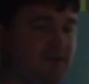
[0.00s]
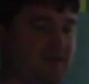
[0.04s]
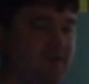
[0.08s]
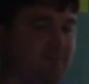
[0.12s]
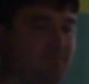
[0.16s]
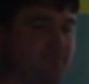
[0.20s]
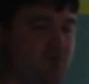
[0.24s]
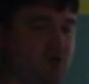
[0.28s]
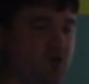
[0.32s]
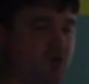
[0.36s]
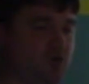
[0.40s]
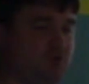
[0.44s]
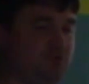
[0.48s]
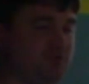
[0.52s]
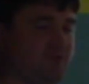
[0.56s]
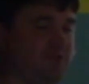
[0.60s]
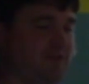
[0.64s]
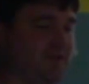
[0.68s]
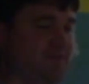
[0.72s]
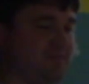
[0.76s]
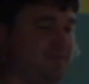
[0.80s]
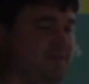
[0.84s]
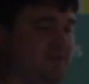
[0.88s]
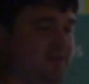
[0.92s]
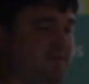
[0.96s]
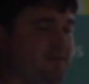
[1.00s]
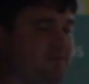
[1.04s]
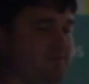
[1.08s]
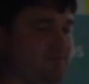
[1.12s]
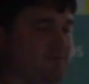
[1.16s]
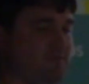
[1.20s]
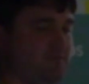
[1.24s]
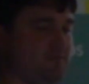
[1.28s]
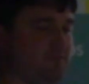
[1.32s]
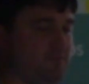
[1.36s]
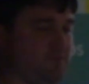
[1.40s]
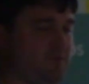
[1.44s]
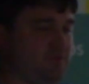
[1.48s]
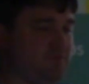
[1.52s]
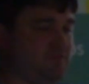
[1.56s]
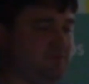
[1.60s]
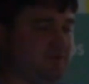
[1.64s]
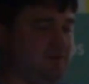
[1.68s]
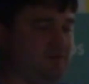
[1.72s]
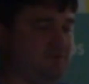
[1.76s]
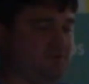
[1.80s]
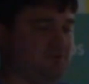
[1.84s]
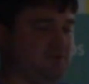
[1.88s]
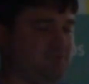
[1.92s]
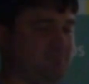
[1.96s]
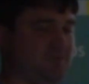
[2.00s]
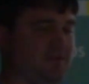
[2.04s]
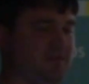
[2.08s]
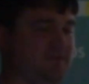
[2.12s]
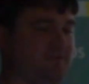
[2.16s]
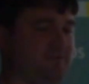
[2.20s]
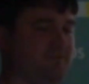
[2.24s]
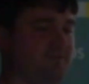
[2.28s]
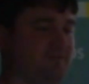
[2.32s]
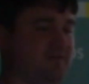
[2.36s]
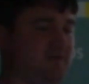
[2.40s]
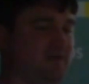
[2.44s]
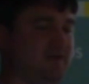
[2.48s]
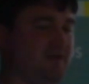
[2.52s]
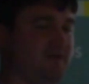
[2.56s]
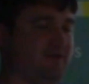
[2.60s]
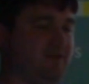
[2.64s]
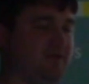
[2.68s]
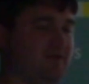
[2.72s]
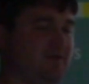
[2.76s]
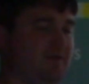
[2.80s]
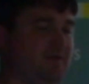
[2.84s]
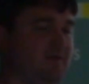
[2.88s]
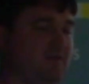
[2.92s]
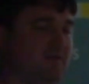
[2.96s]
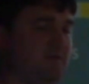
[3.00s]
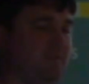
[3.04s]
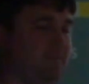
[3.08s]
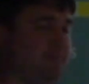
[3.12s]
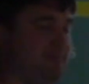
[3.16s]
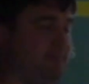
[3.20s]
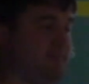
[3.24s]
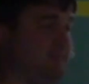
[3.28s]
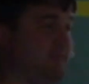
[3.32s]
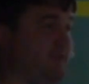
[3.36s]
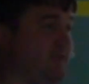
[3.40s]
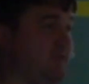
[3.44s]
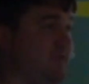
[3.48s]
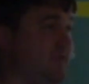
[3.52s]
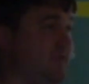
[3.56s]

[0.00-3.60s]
like purge CSS, which lets you specify the